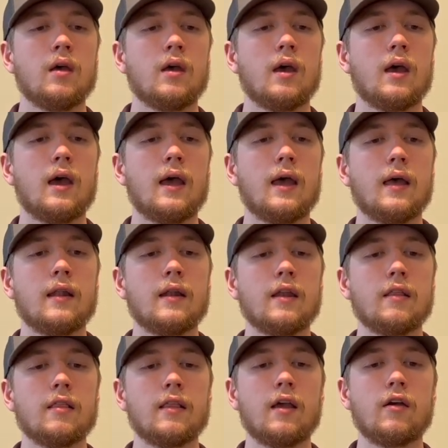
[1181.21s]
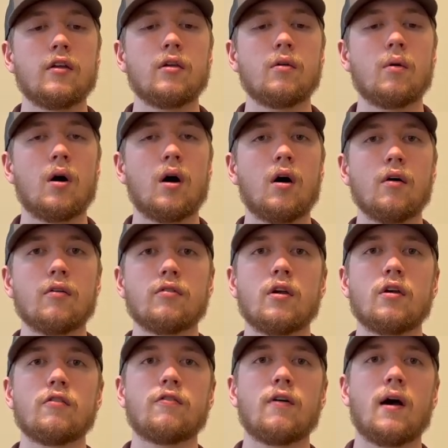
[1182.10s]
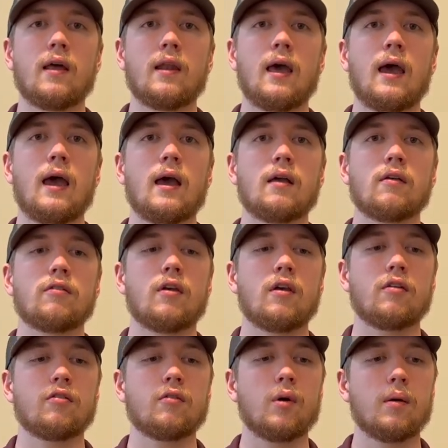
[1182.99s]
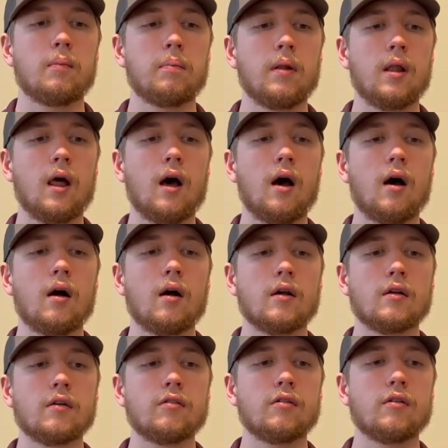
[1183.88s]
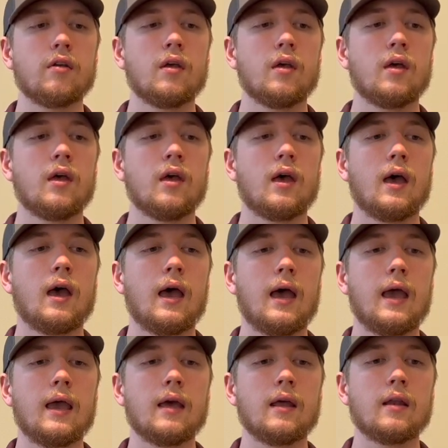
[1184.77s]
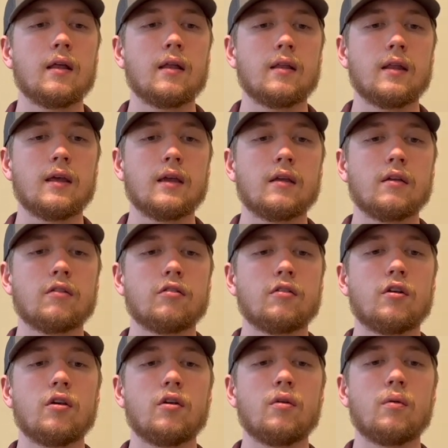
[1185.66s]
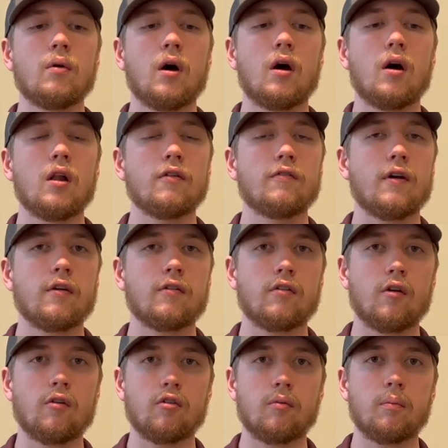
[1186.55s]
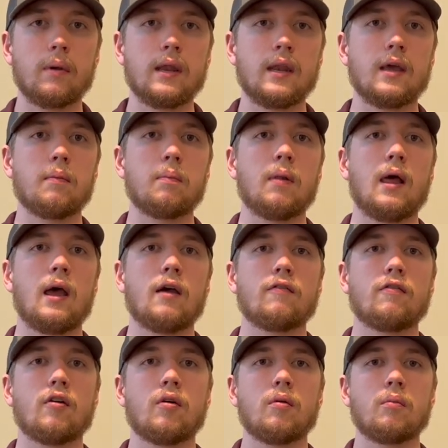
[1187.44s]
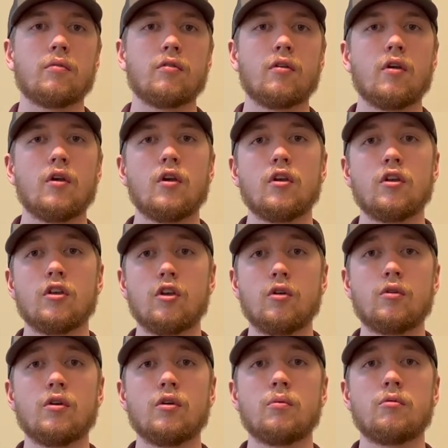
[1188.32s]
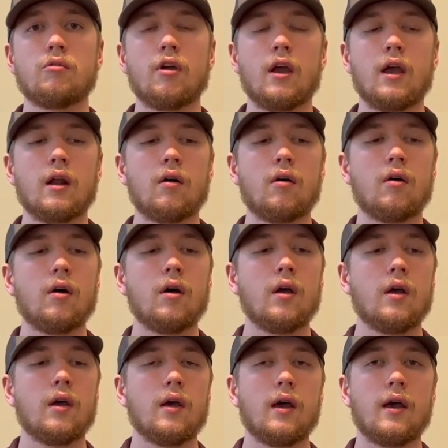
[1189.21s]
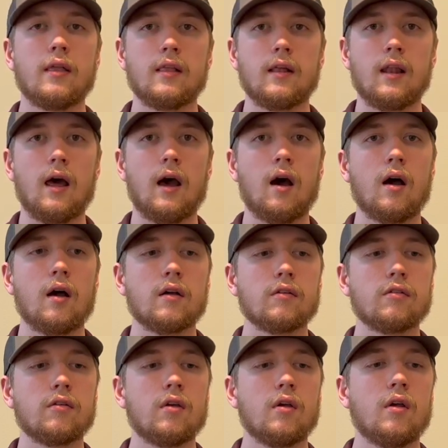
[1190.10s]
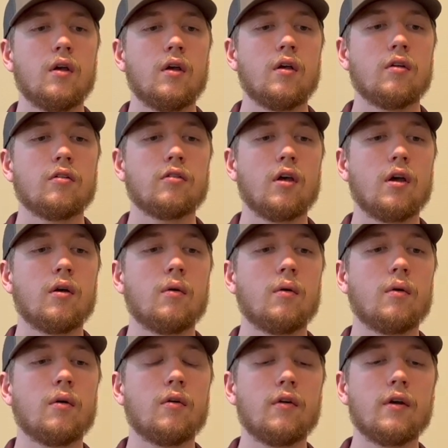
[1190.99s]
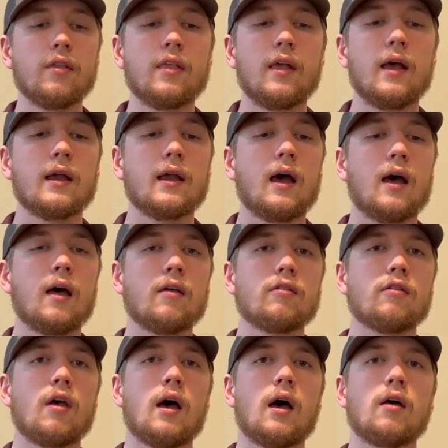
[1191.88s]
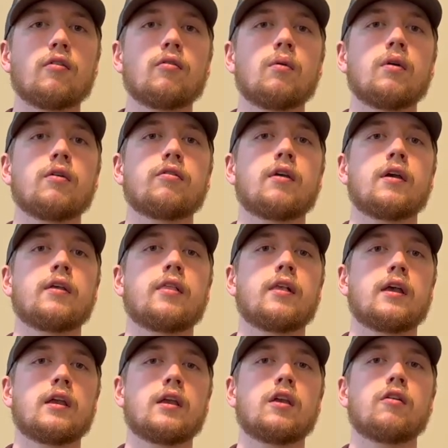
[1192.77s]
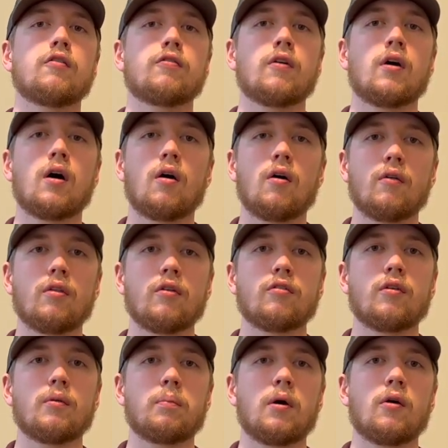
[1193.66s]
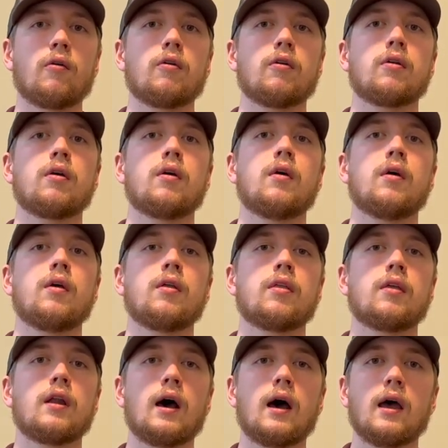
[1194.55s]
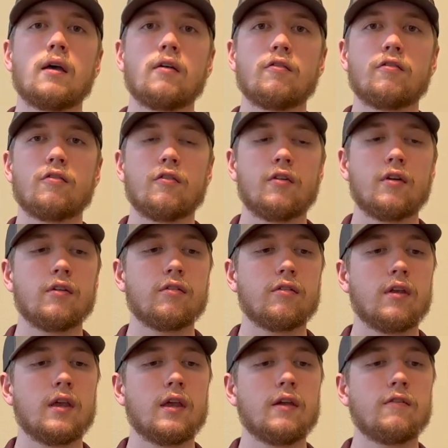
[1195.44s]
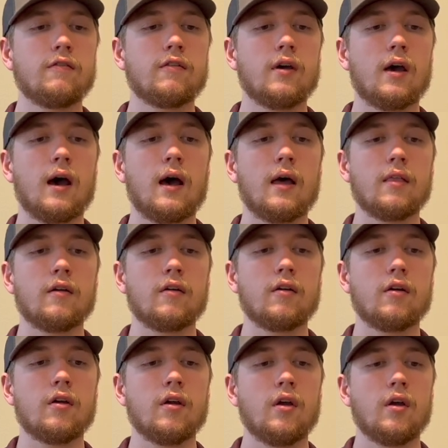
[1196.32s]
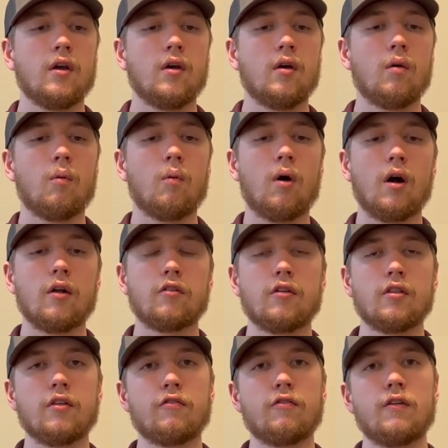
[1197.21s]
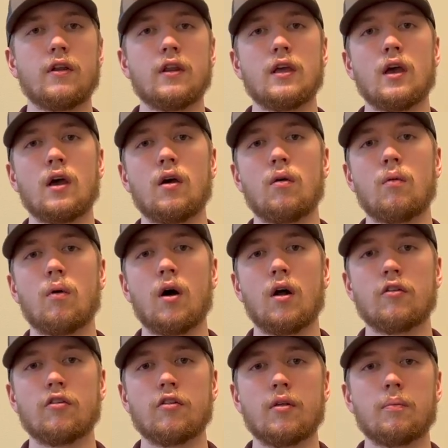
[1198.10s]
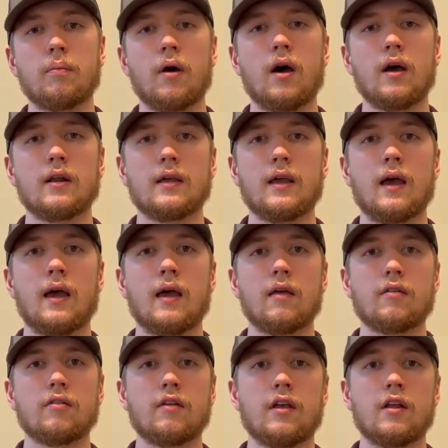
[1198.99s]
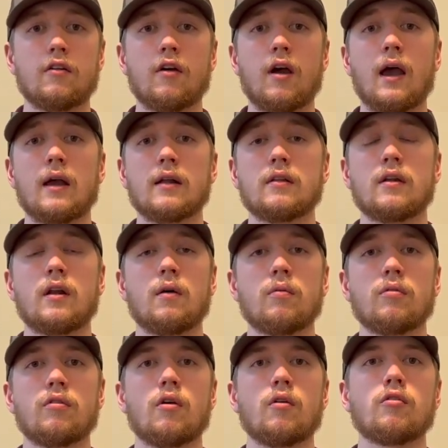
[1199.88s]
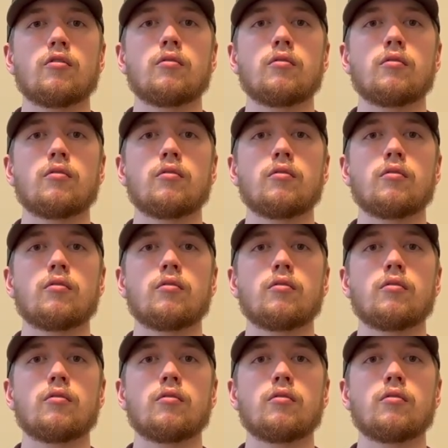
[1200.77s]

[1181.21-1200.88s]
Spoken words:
and there you also find access to our blogs and links to all of our social media platforms, YouTube channel, and the likes. So with that, guys, I also want to say thank you for all the support that I have received, either watching the video, watching the podcast, interacting on social